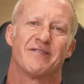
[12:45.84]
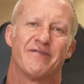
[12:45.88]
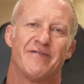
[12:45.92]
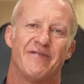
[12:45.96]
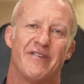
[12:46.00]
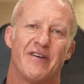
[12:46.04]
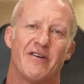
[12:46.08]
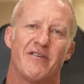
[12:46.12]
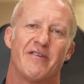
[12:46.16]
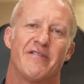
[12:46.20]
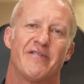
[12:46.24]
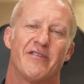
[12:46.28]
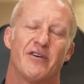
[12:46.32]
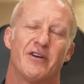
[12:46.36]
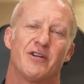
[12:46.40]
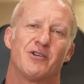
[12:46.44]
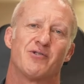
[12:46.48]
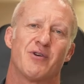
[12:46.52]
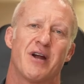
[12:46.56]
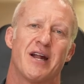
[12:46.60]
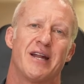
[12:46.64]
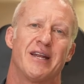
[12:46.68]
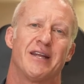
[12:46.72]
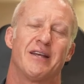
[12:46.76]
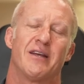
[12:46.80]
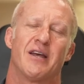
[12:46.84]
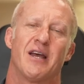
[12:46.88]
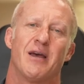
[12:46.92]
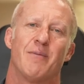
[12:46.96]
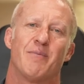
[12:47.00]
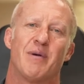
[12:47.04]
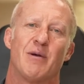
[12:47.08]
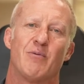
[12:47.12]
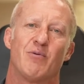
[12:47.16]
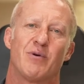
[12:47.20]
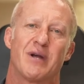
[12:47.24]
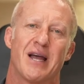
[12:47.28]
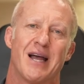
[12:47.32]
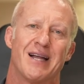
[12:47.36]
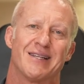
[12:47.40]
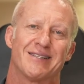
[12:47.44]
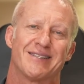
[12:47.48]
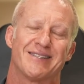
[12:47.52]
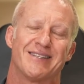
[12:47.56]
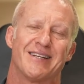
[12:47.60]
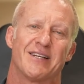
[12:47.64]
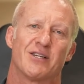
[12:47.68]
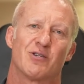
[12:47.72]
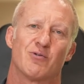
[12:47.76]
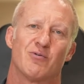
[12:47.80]
very, very draining and people can't
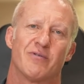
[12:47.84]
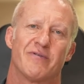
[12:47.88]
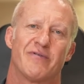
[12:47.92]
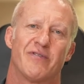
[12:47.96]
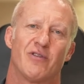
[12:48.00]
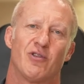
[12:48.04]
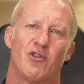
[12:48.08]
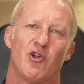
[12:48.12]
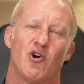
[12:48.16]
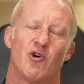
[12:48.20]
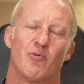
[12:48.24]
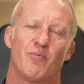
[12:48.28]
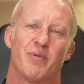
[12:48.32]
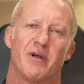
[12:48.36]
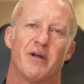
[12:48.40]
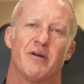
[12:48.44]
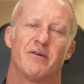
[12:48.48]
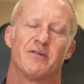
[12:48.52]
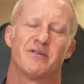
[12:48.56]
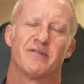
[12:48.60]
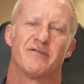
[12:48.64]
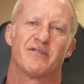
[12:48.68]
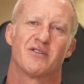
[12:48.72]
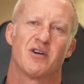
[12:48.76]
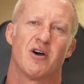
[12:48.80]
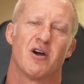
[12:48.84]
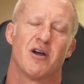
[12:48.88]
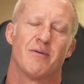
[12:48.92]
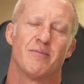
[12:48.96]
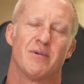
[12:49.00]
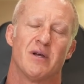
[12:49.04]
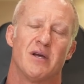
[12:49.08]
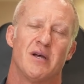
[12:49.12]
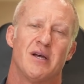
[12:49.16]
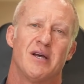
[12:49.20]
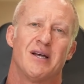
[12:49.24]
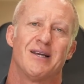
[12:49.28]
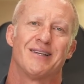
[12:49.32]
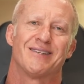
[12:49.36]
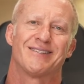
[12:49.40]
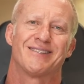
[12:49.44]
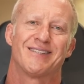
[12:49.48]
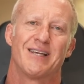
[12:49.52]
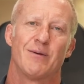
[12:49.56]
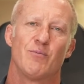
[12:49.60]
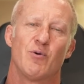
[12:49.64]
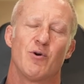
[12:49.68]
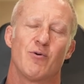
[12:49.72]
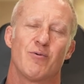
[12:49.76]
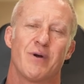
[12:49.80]
stick to it for long periods of time.
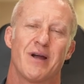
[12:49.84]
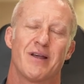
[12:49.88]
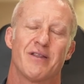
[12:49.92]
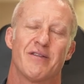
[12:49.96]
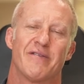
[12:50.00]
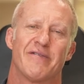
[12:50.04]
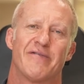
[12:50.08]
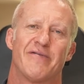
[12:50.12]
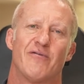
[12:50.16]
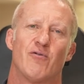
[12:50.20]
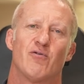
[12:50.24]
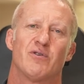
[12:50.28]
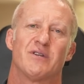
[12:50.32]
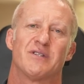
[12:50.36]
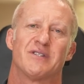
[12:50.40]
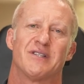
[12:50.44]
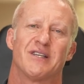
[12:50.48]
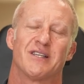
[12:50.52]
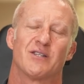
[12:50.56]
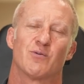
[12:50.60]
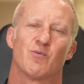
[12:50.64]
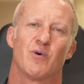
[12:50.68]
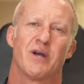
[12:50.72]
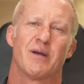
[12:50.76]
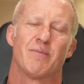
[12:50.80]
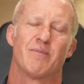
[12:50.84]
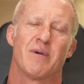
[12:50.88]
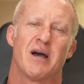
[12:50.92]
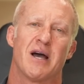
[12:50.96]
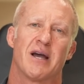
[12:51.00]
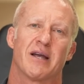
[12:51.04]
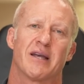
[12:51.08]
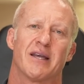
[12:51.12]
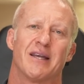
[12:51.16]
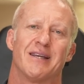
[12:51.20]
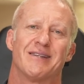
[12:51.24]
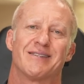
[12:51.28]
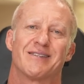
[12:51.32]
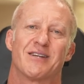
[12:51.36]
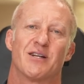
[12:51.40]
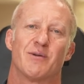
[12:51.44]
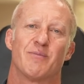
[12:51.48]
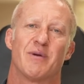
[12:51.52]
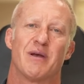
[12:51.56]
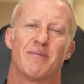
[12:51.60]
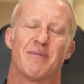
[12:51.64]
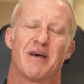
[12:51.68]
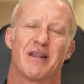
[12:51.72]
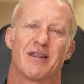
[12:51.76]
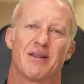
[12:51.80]
Somewhere around the 4 to 6 week mark is going to
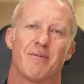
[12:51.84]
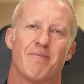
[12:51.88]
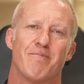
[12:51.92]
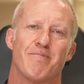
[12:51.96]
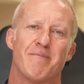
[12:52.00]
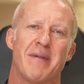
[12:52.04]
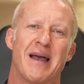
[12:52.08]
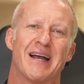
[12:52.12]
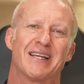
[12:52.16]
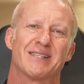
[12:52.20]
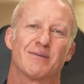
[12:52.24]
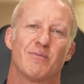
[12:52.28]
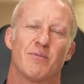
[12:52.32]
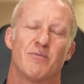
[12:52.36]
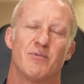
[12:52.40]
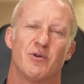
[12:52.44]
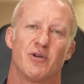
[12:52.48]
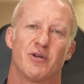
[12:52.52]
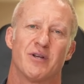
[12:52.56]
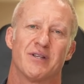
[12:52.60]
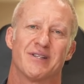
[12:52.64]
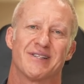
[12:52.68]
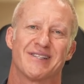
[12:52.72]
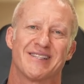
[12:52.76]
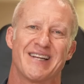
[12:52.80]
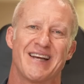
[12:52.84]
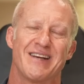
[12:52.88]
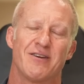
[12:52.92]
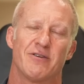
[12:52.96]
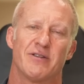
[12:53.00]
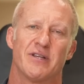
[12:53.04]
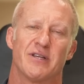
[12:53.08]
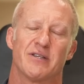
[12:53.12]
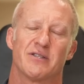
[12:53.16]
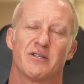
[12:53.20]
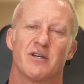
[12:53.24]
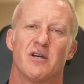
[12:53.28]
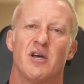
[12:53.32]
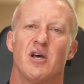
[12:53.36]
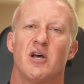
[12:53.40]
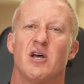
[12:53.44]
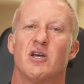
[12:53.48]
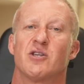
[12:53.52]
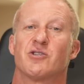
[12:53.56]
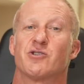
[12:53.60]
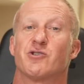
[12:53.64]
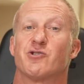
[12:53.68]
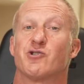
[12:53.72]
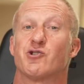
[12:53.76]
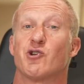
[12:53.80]
be about the maximum you can stay on this,
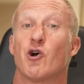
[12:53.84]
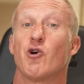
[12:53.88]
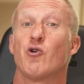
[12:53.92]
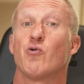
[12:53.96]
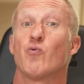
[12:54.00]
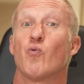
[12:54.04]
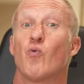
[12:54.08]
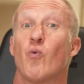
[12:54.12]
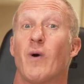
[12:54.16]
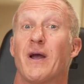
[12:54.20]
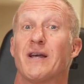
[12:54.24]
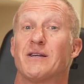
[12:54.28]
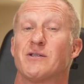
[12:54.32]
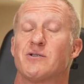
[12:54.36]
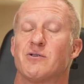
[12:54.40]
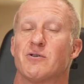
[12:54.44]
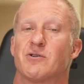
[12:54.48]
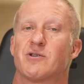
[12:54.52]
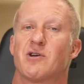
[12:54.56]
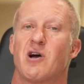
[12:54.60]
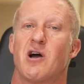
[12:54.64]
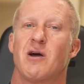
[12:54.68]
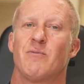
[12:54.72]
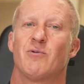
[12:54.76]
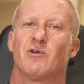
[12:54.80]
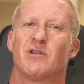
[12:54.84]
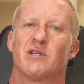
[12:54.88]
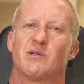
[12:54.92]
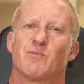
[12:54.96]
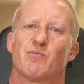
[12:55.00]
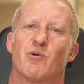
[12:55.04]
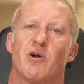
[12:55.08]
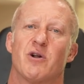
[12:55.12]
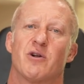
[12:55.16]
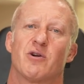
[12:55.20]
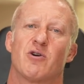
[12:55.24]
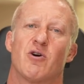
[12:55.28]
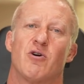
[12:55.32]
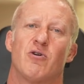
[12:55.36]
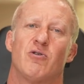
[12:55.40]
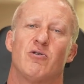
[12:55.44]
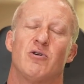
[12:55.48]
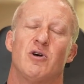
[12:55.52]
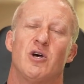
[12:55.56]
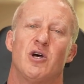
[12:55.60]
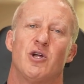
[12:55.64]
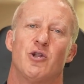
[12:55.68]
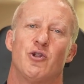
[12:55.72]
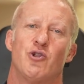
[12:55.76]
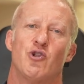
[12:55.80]
so don't waste your time on this protocol
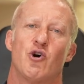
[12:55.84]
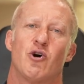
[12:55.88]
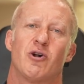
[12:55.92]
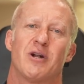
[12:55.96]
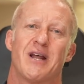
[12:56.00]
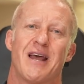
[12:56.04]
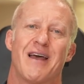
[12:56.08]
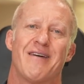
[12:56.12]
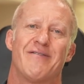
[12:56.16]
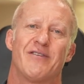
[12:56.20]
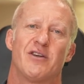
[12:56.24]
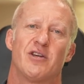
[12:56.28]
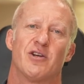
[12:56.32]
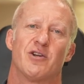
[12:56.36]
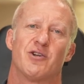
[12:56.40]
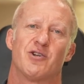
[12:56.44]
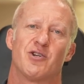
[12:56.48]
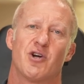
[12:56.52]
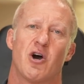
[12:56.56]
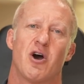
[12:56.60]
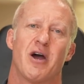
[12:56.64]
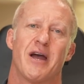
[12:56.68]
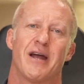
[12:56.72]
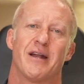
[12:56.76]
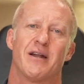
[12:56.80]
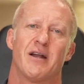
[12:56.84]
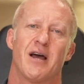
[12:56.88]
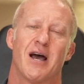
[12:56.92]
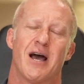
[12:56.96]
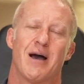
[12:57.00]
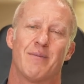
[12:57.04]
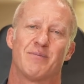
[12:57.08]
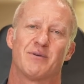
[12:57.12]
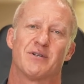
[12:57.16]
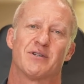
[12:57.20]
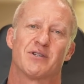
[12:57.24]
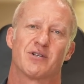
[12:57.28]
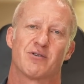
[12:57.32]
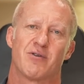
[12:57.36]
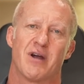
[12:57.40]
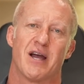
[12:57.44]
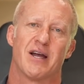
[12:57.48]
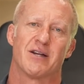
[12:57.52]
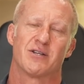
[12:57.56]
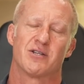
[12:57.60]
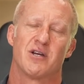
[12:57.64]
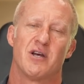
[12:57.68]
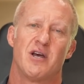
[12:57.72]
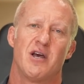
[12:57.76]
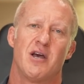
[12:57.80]
not having your diet up to
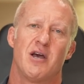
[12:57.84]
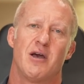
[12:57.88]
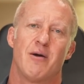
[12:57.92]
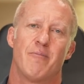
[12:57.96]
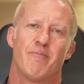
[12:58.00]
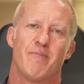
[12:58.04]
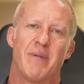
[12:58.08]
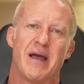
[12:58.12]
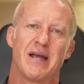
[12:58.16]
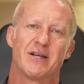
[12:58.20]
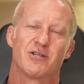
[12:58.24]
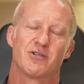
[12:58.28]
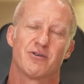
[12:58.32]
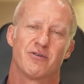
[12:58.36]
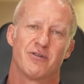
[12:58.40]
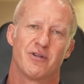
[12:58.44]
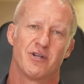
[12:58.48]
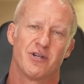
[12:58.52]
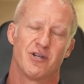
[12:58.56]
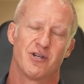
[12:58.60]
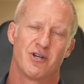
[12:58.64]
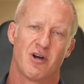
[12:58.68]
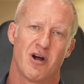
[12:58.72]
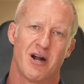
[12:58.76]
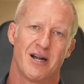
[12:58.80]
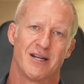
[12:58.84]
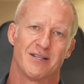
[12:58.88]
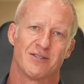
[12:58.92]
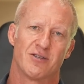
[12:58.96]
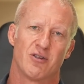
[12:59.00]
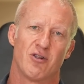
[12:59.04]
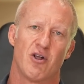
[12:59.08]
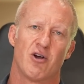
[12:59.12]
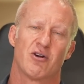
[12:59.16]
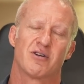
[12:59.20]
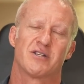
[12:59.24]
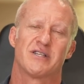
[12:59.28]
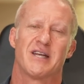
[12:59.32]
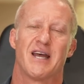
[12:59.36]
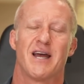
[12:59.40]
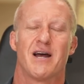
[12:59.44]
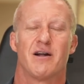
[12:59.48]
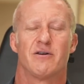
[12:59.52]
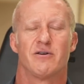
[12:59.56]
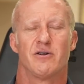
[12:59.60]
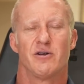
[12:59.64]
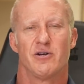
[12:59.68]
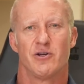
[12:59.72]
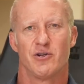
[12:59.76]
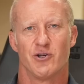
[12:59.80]
scratch. Make sure that your diet is locked
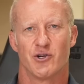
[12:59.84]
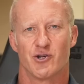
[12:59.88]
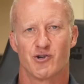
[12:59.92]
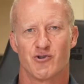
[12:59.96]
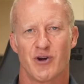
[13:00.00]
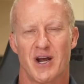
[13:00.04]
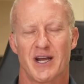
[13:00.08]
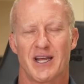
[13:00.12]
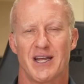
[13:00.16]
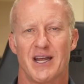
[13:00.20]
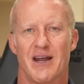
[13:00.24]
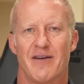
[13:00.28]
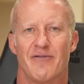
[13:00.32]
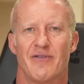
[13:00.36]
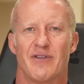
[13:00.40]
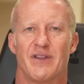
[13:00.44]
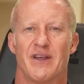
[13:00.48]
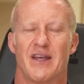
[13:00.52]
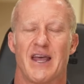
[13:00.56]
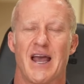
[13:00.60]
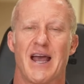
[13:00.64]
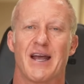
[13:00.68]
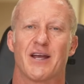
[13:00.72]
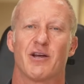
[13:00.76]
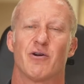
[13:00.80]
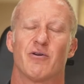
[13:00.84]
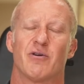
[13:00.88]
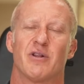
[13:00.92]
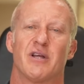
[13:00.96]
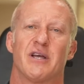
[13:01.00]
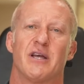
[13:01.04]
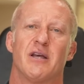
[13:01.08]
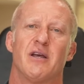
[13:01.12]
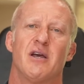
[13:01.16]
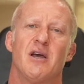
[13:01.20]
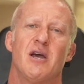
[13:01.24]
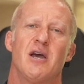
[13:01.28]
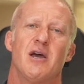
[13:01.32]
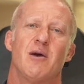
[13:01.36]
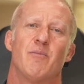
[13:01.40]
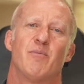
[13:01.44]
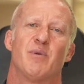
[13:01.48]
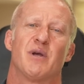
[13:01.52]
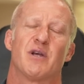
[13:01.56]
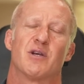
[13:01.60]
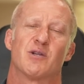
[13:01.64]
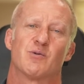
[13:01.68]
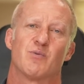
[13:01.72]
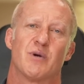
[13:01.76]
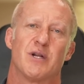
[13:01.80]
down, you're tracking everything accurately,
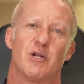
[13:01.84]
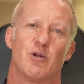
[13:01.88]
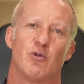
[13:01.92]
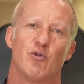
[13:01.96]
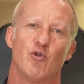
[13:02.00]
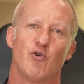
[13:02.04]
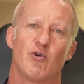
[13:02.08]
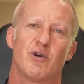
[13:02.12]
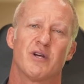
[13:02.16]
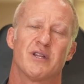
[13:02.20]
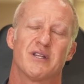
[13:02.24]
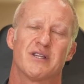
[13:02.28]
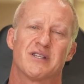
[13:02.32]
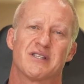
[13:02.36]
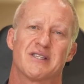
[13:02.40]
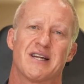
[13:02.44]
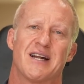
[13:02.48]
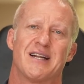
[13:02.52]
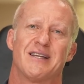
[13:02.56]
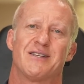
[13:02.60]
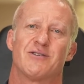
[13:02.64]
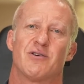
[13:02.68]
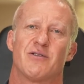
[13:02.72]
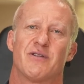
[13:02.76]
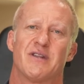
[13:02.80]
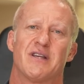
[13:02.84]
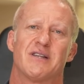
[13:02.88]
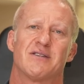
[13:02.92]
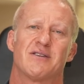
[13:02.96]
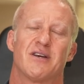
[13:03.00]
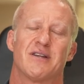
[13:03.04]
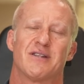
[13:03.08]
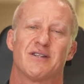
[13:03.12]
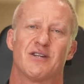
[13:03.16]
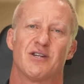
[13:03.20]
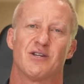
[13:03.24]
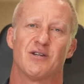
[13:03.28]
because when you look at the studies on things like the